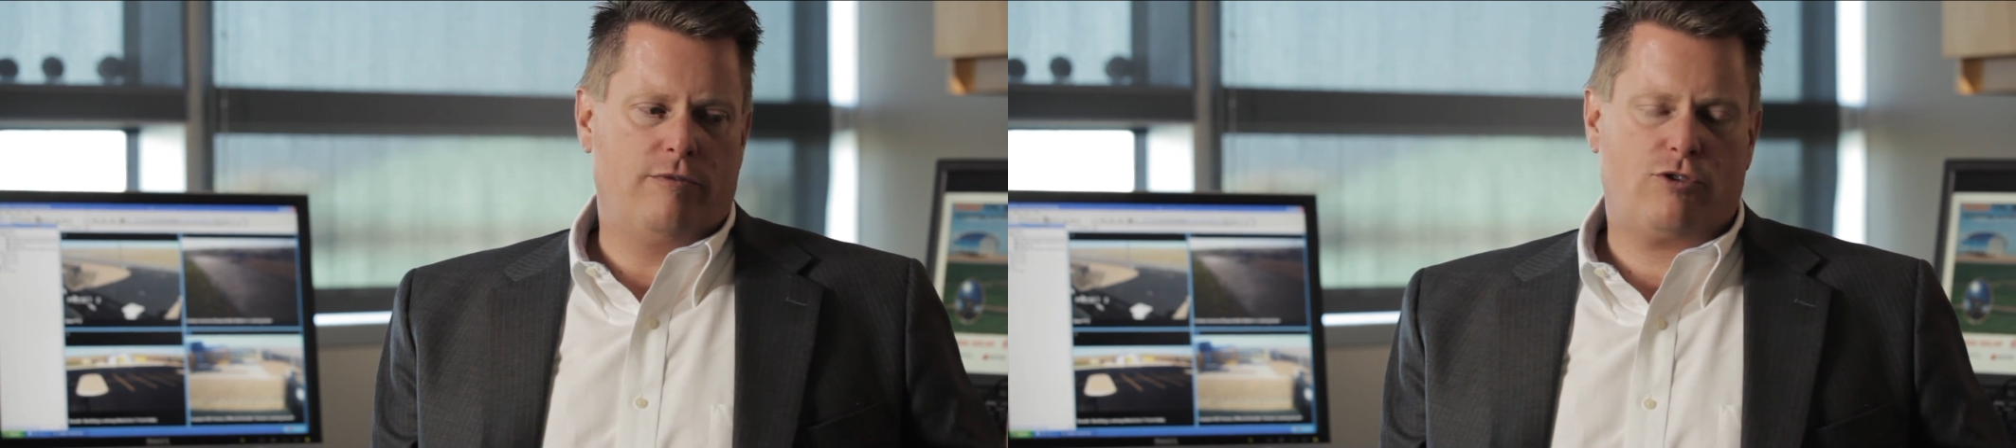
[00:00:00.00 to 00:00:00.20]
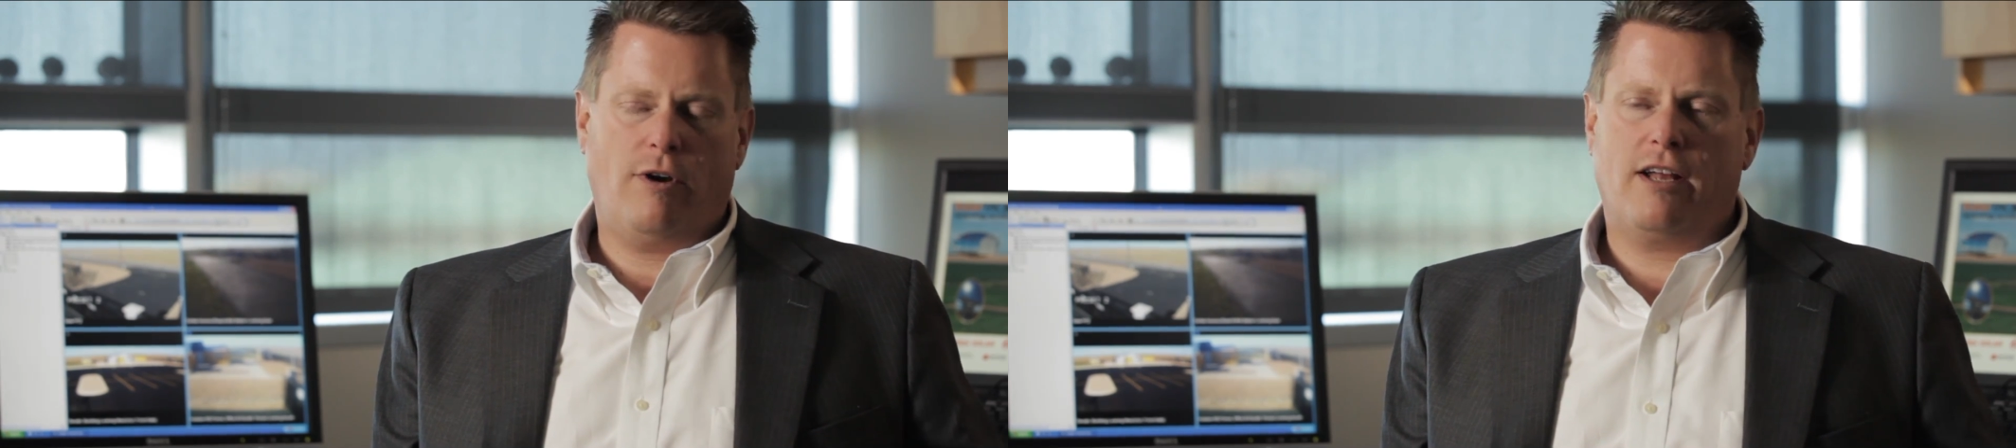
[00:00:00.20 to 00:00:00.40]

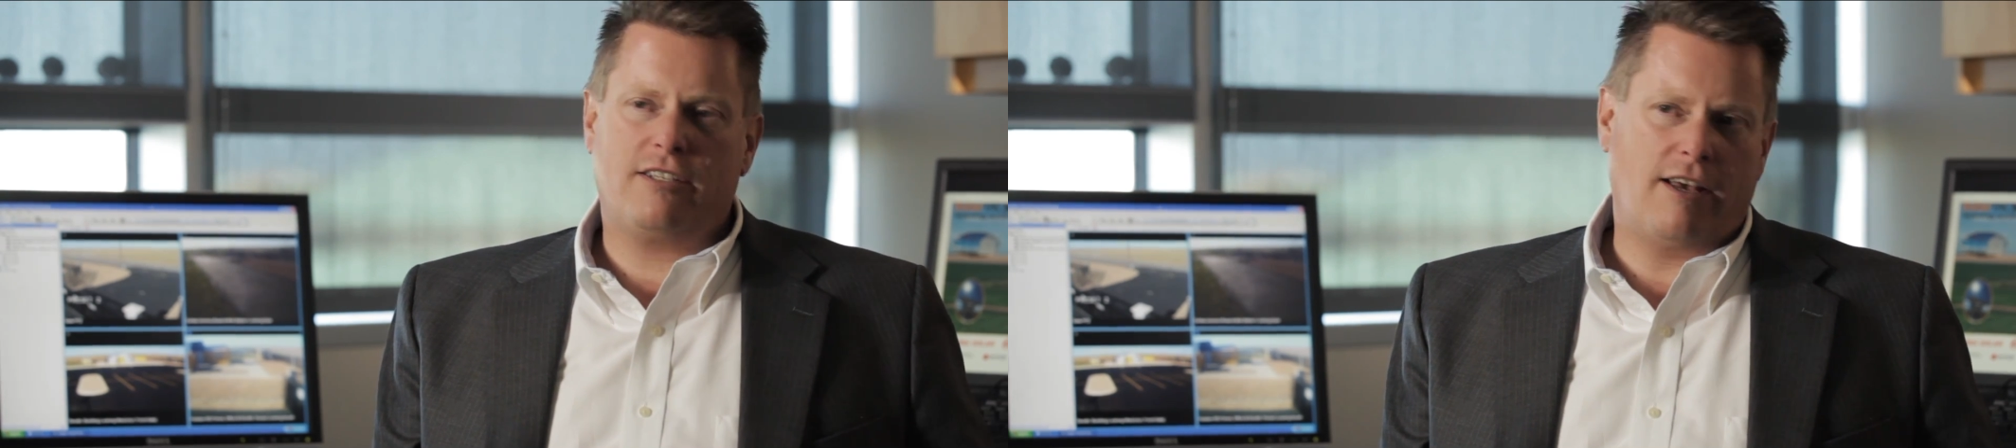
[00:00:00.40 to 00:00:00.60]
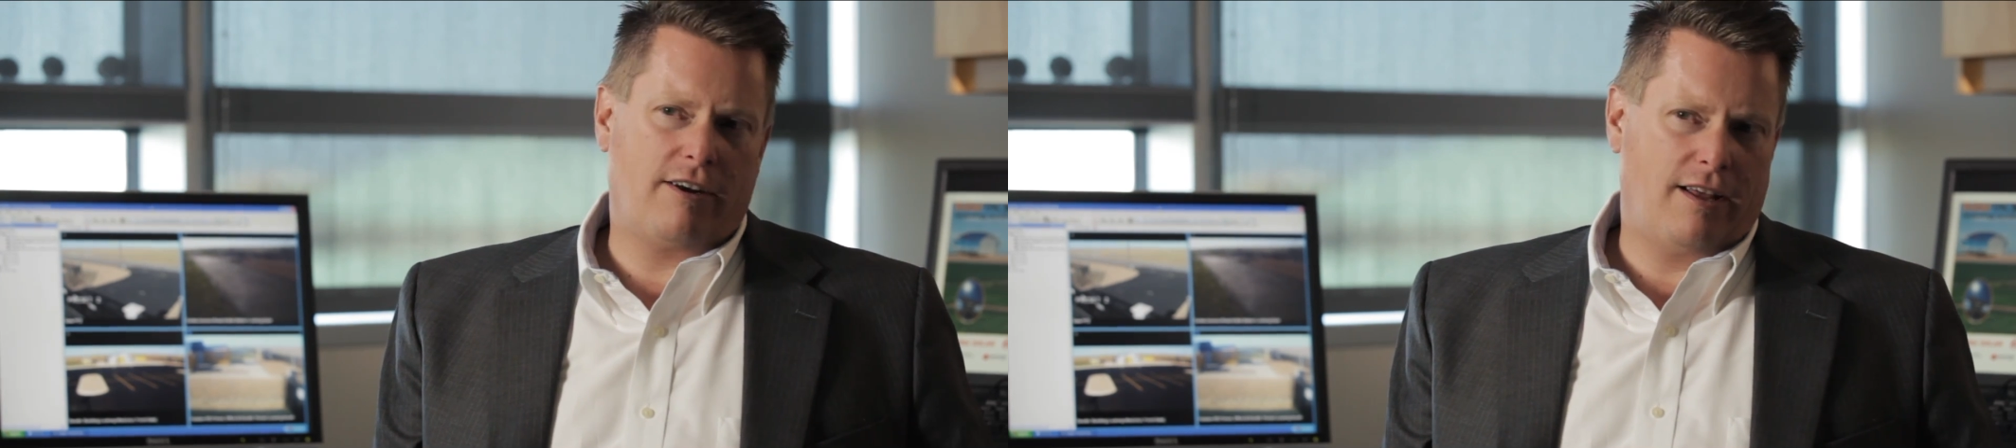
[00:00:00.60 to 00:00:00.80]
scratched
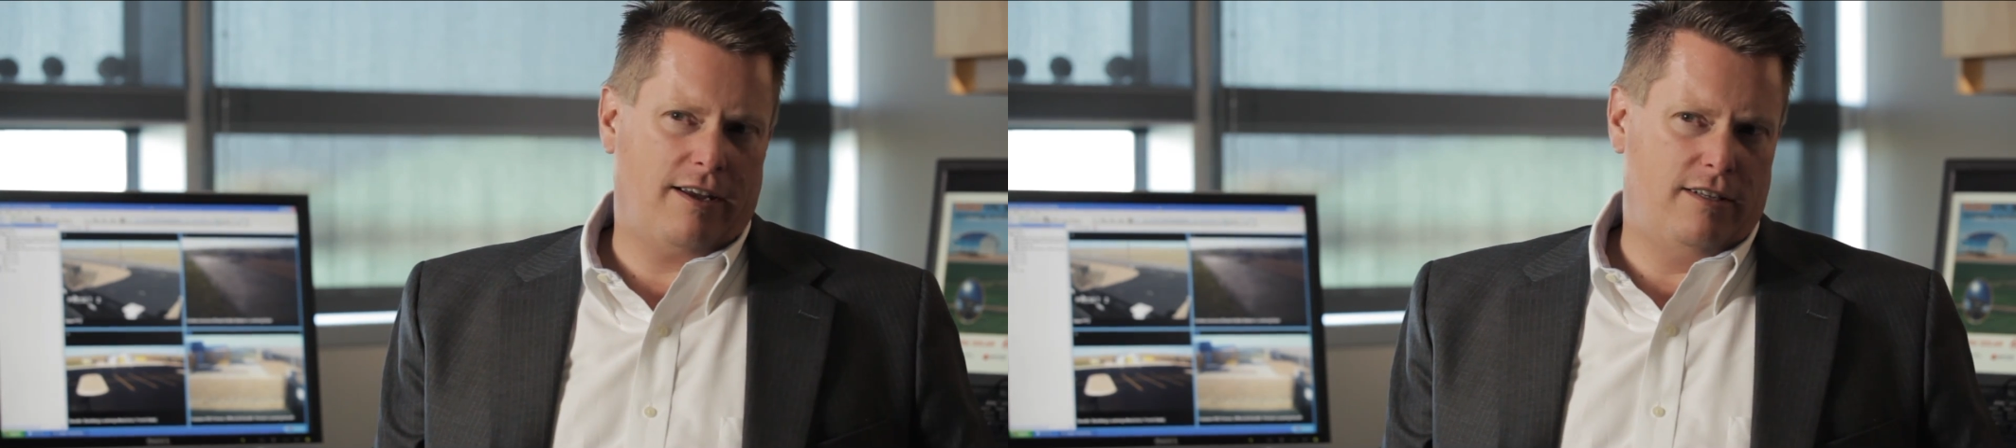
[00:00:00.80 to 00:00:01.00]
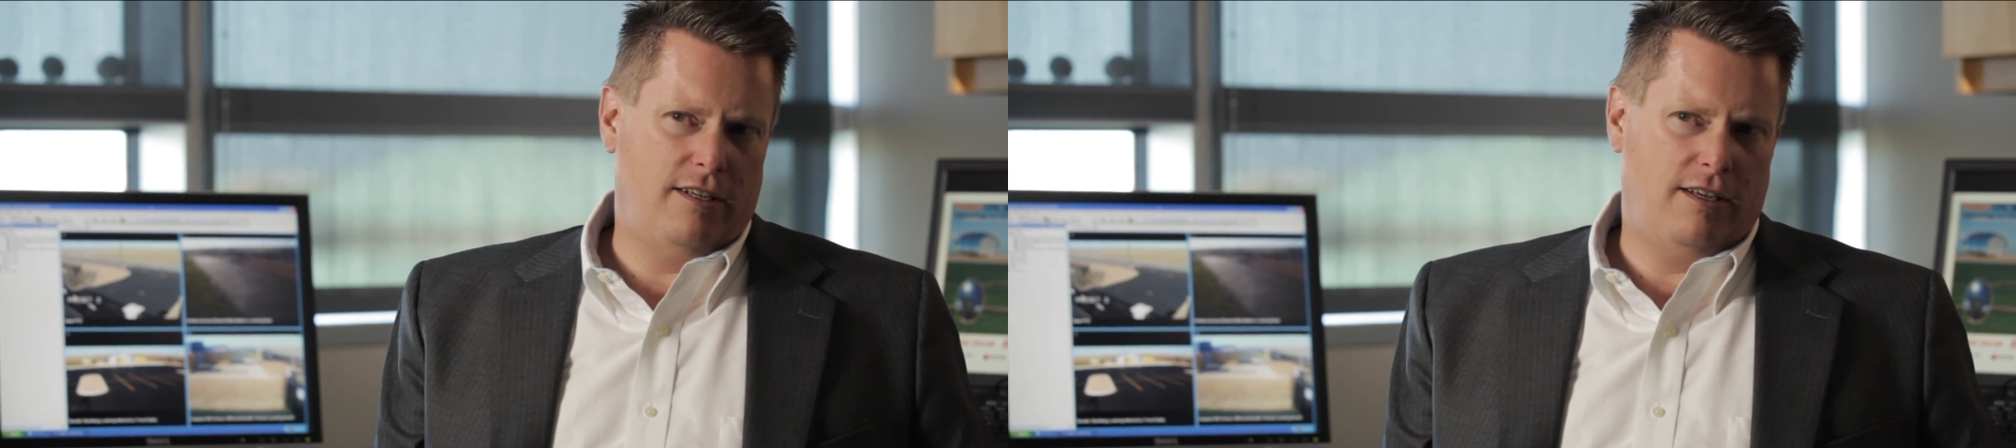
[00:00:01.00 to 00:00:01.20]
out an
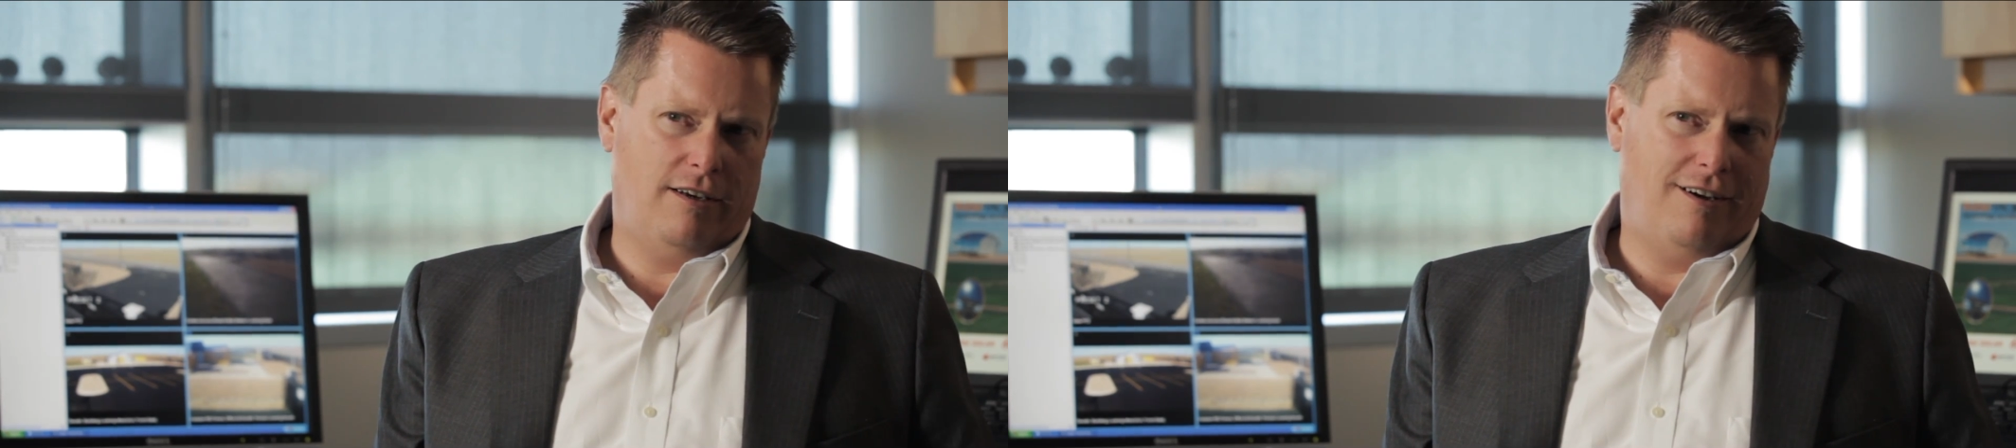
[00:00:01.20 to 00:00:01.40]
idea